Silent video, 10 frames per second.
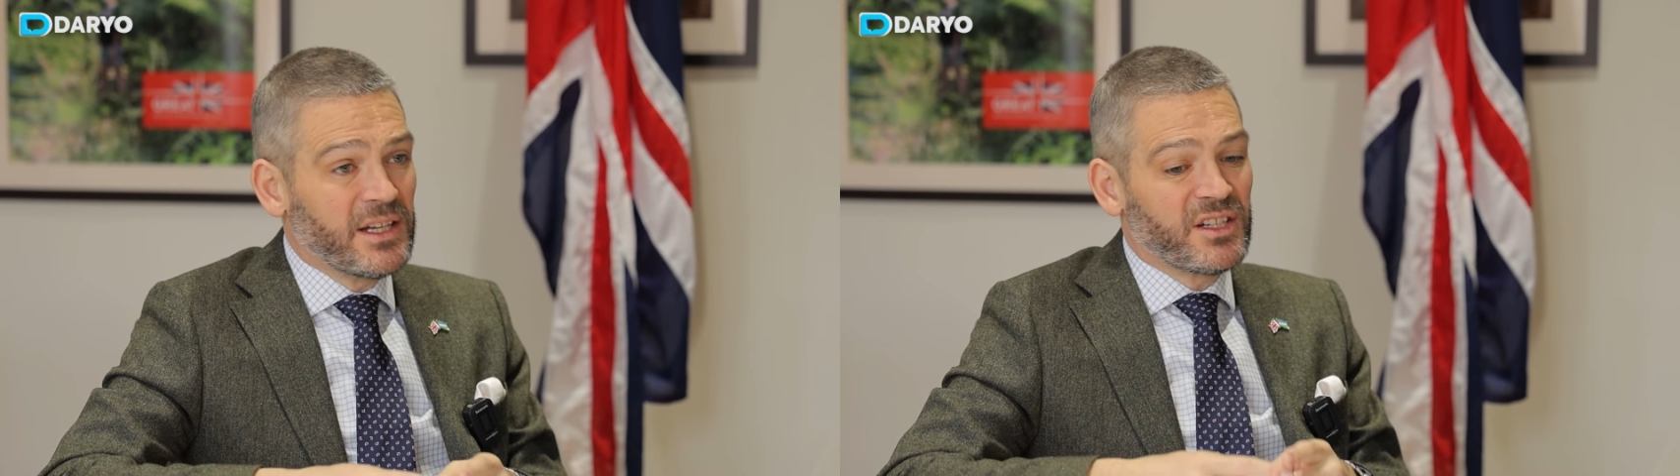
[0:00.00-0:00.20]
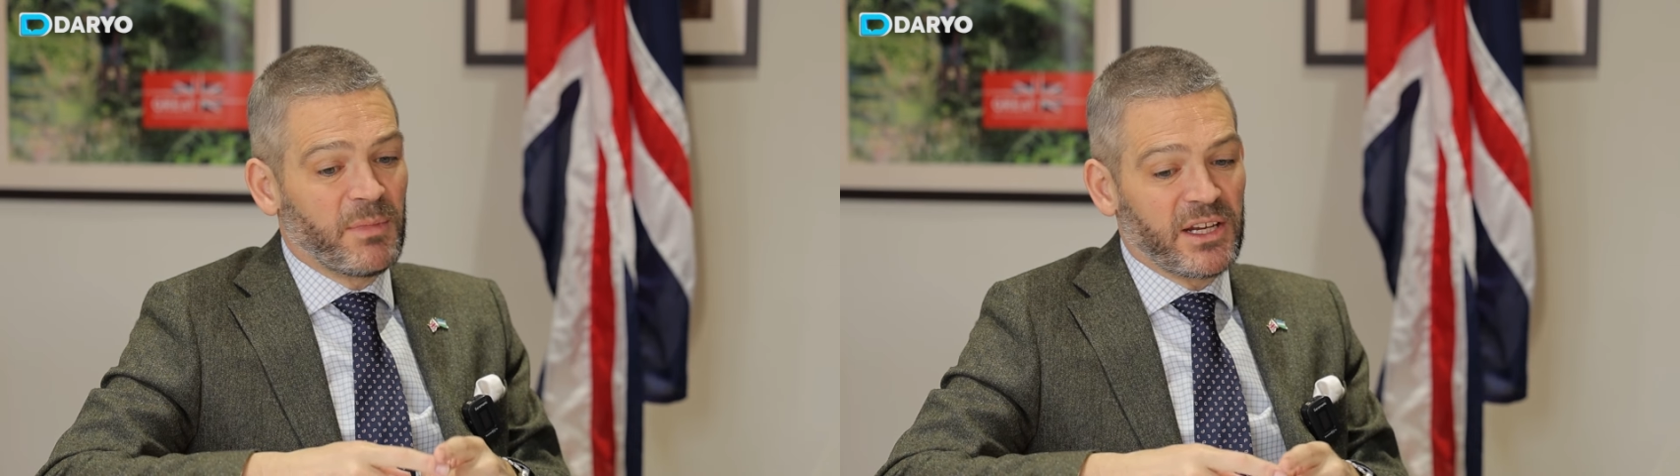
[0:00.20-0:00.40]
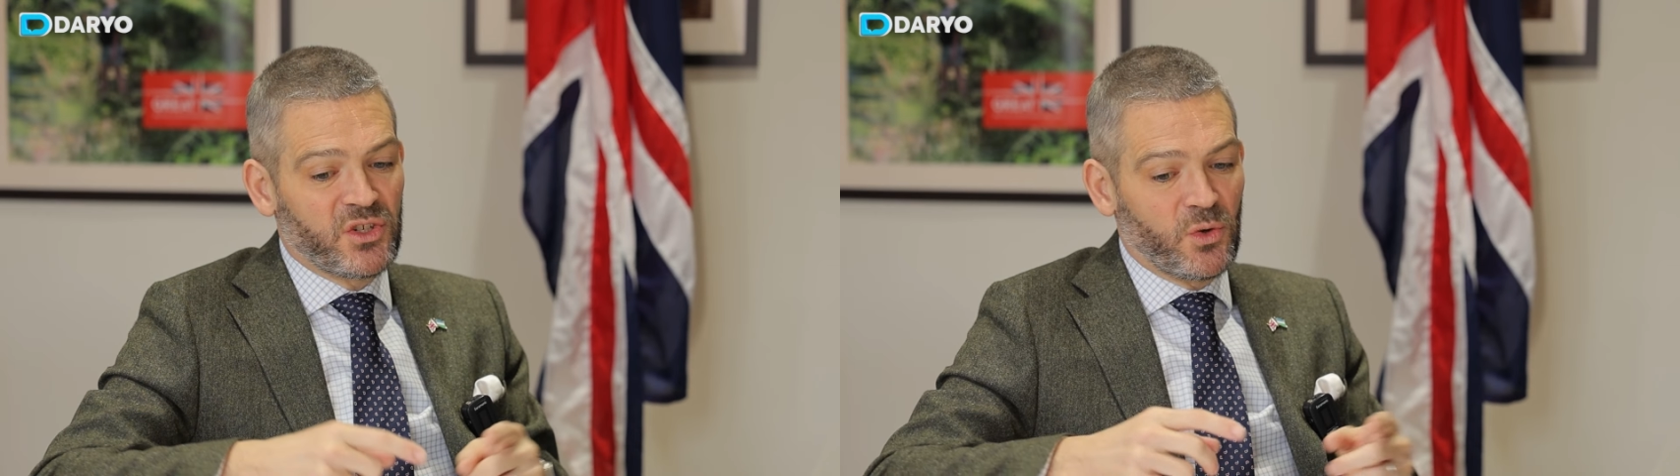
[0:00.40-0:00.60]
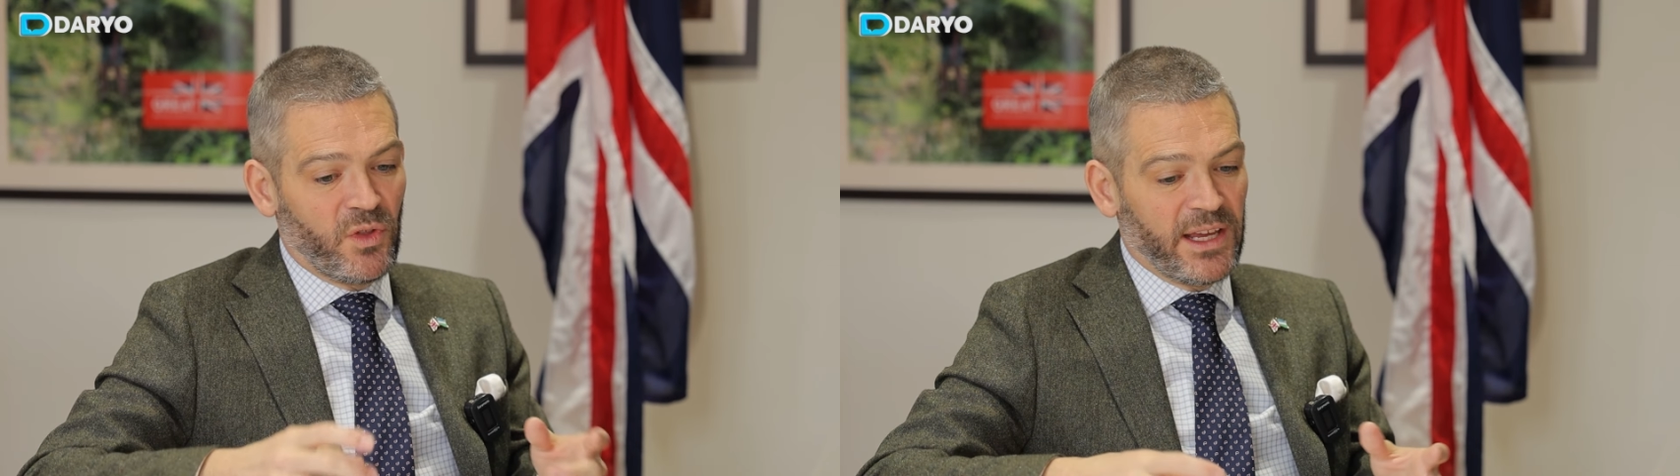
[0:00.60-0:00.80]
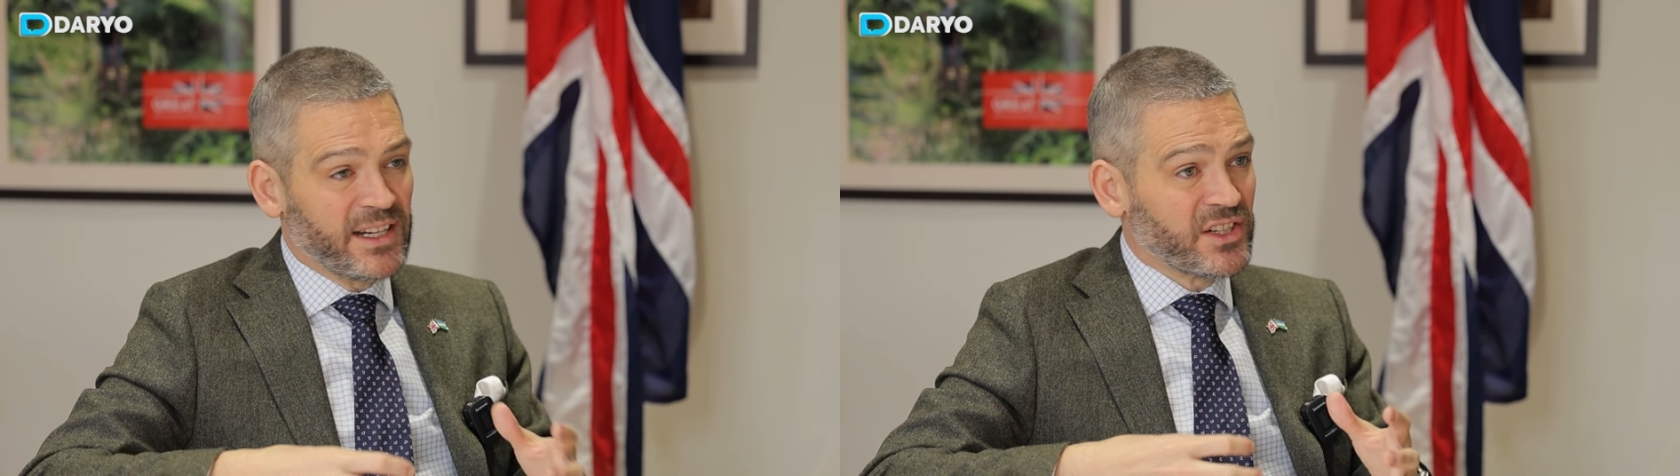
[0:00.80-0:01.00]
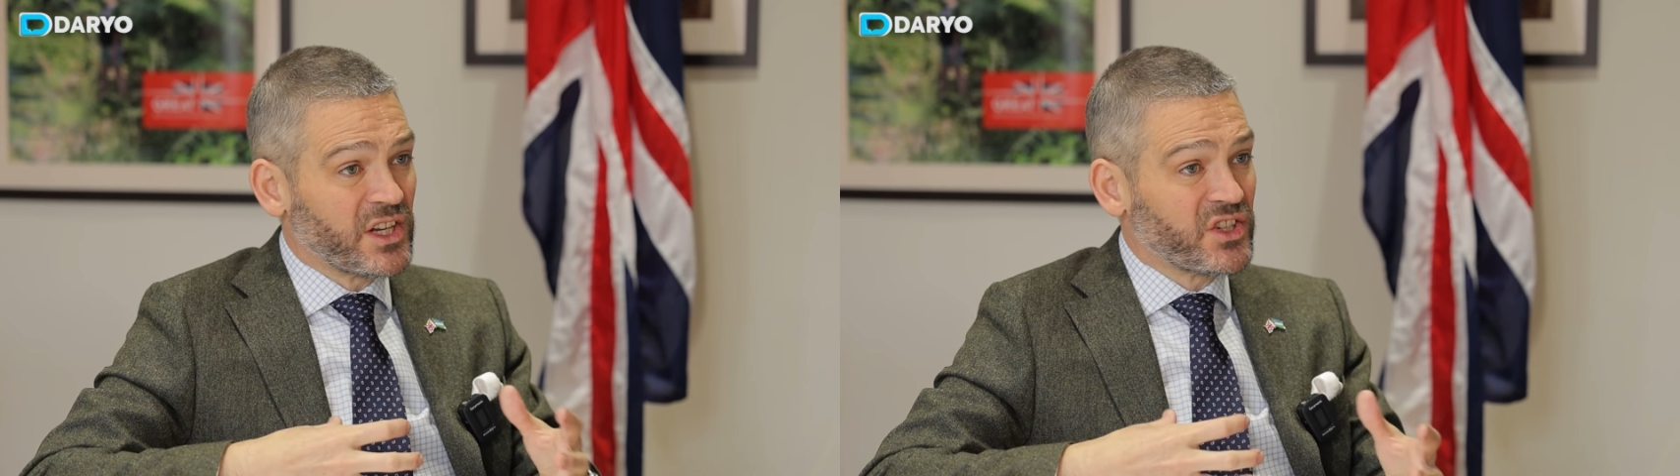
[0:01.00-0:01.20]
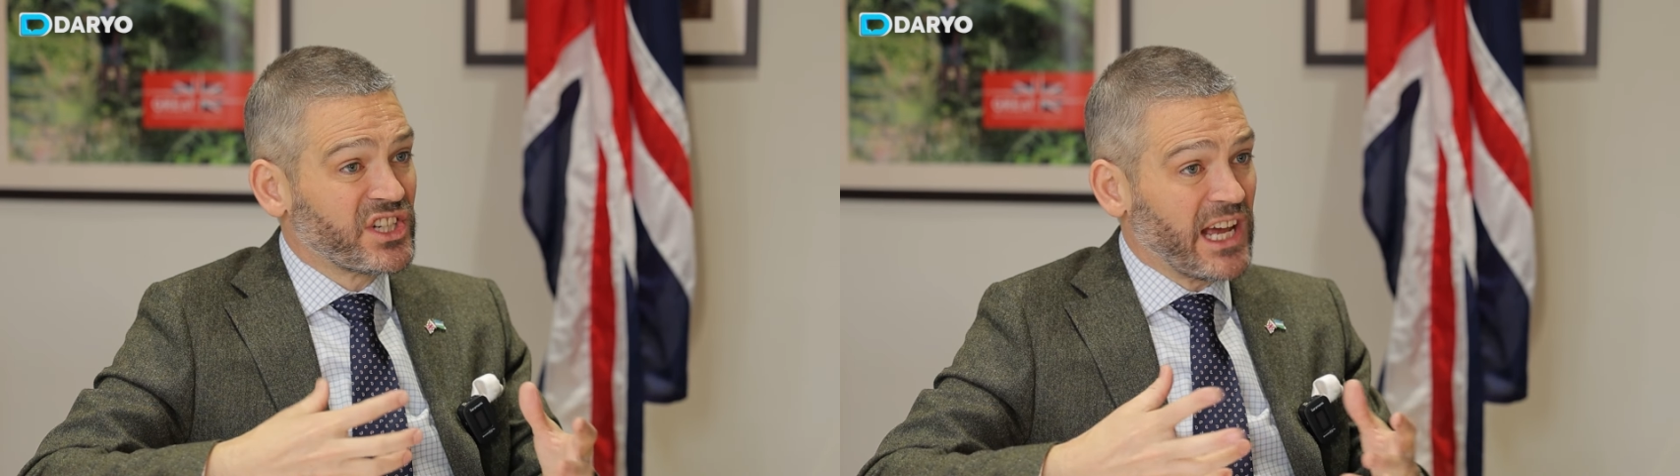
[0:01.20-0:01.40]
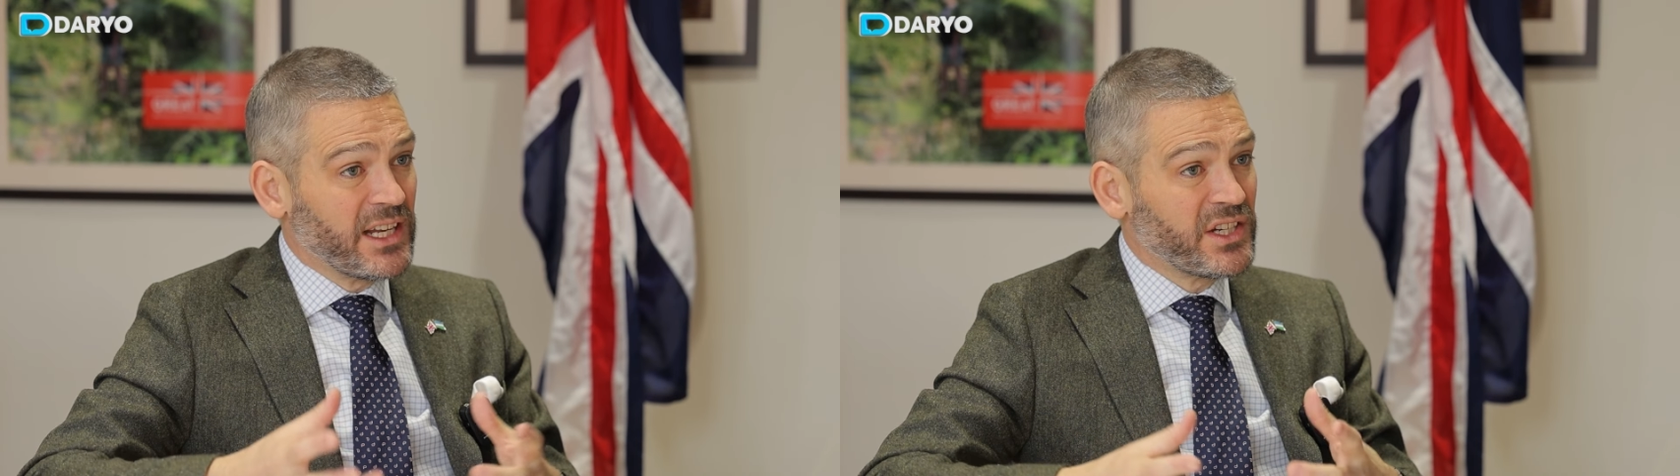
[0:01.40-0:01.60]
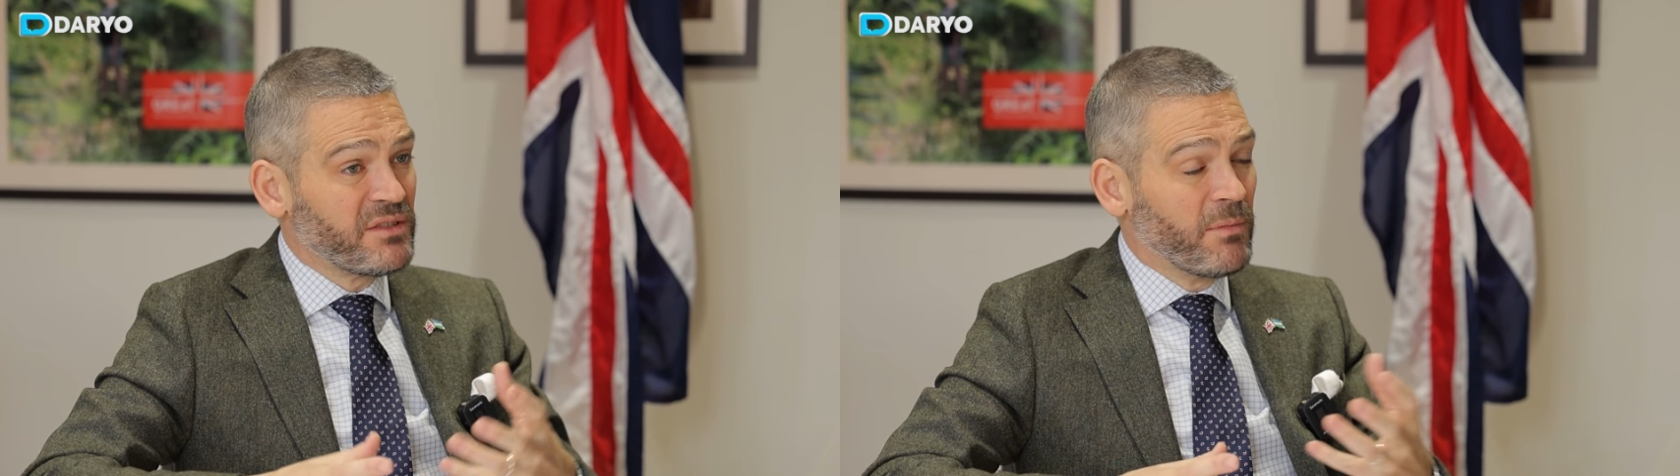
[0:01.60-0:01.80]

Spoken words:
to make sure they can discuss challenges,